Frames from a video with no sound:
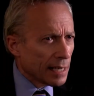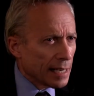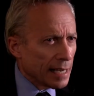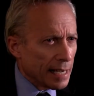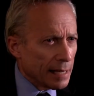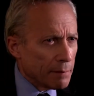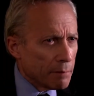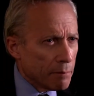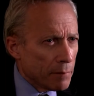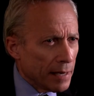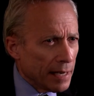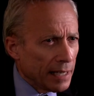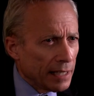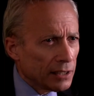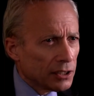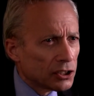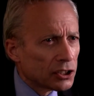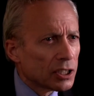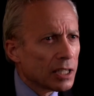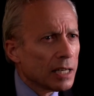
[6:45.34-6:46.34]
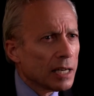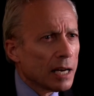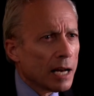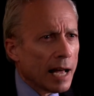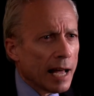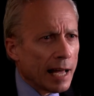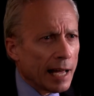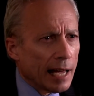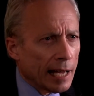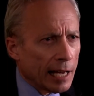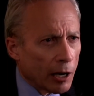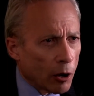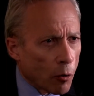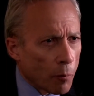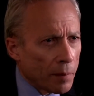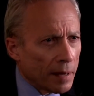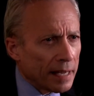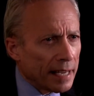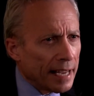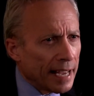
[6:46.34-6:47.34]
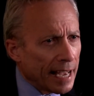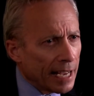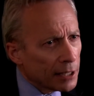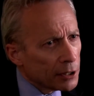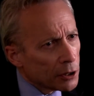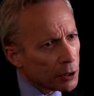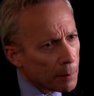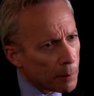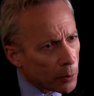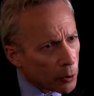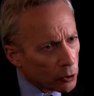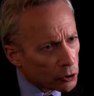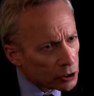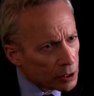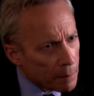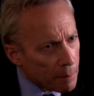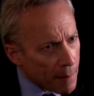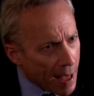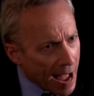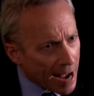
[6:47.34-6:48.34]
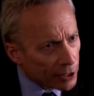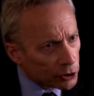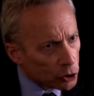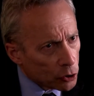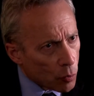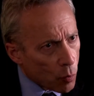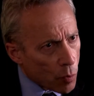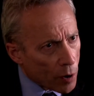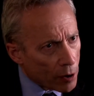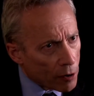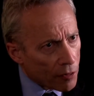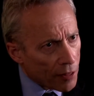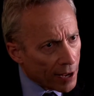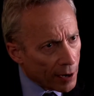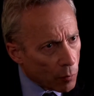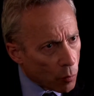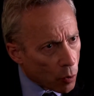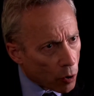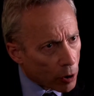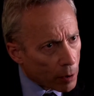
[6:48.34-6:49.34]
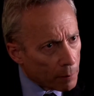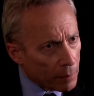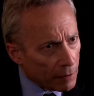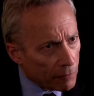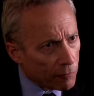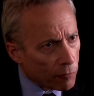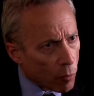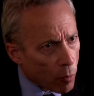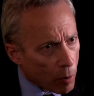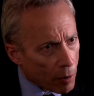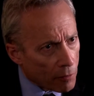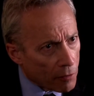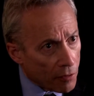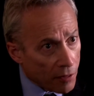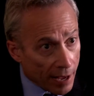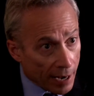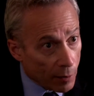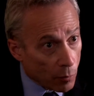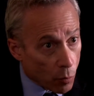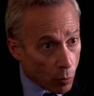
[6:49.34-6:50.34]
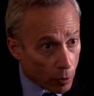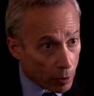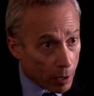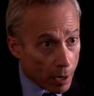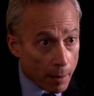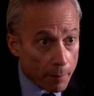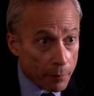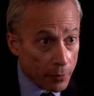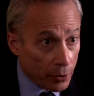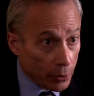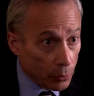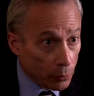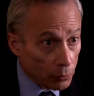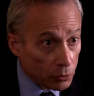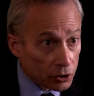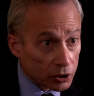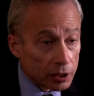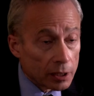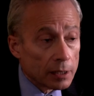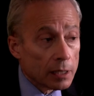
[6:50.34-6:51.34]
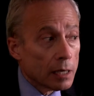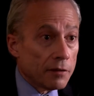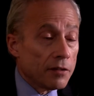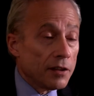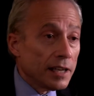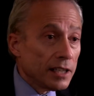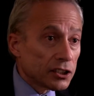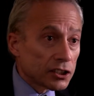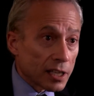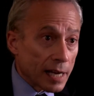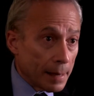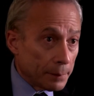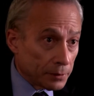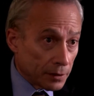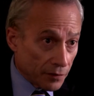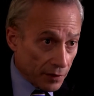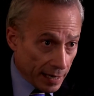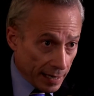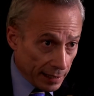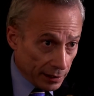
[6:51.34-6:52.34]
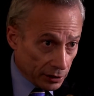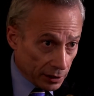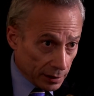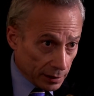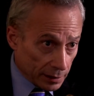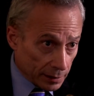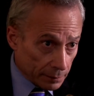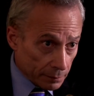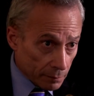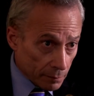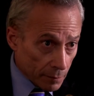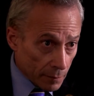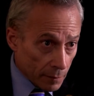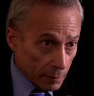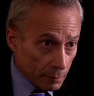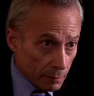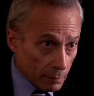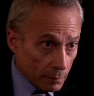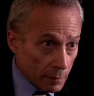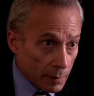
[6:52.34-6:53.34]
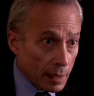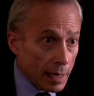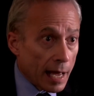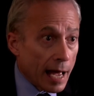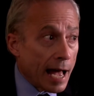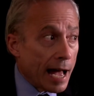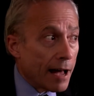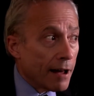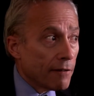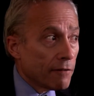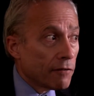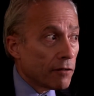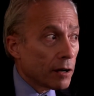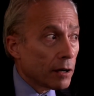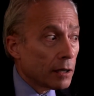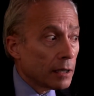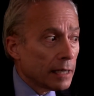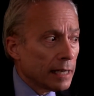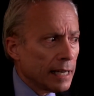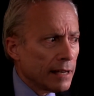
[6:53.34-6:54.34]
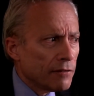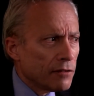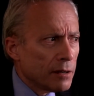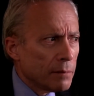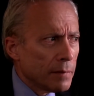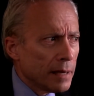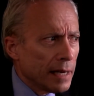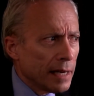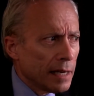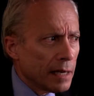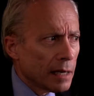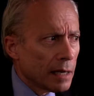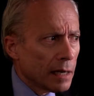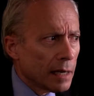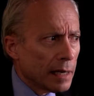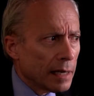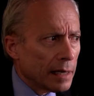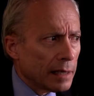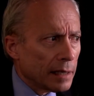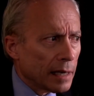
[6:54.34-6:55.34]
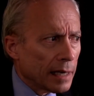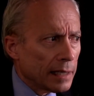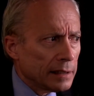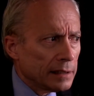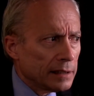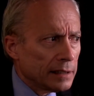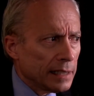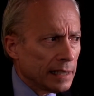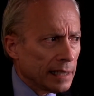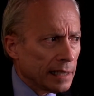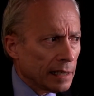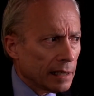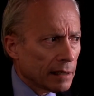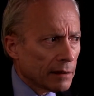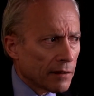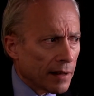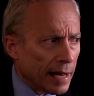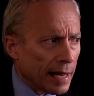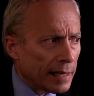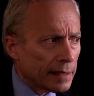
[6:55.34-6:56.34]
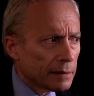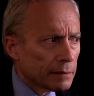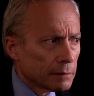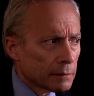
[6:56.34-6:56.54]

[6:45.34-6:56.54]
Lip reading: It means helping get the person back to where they were before they were abused. These types of cases have given me an idea that